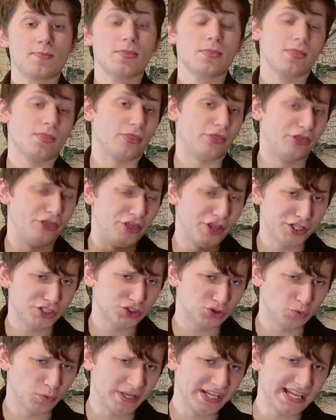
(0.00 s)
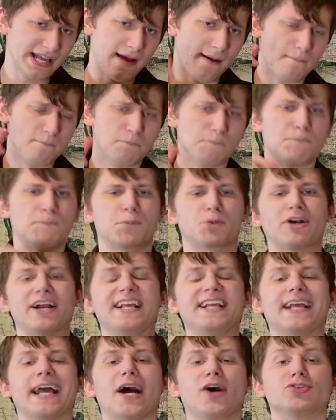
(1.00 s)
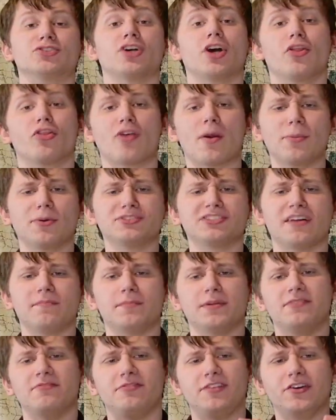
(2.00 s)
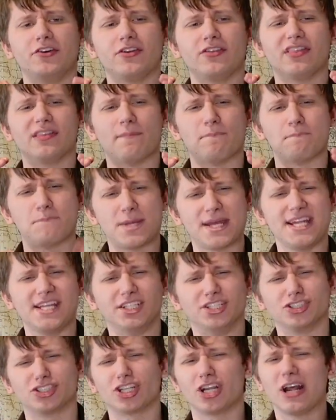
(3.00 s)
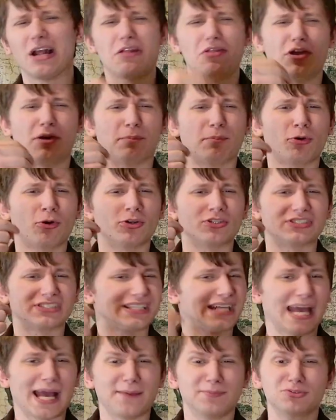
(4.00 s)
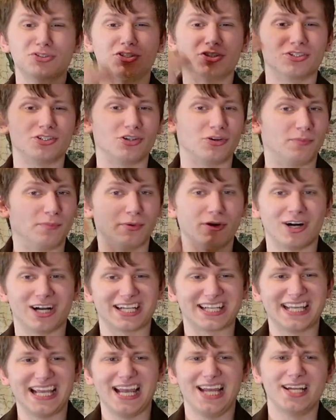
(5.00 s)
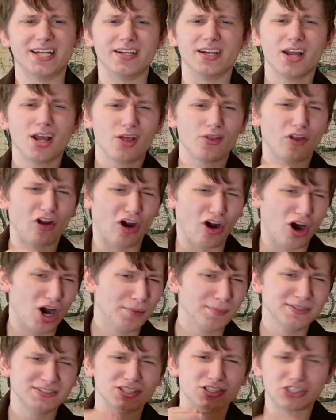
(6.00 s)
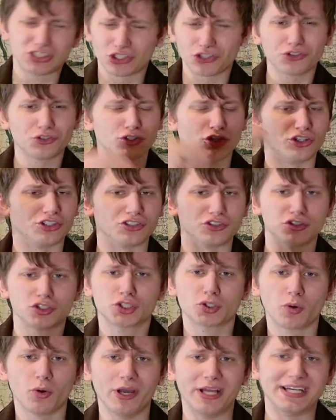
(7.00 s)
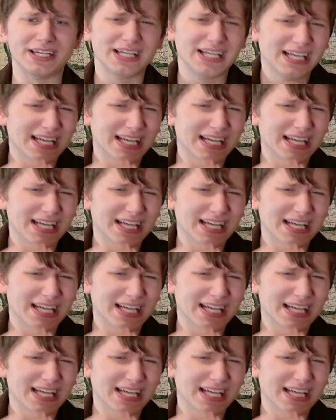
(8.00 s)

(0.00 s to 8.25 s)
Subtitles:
This week, breakout. The rebels have been feeling the pinch. Their ports captured or blockaded. Their armies encircled or destroyed.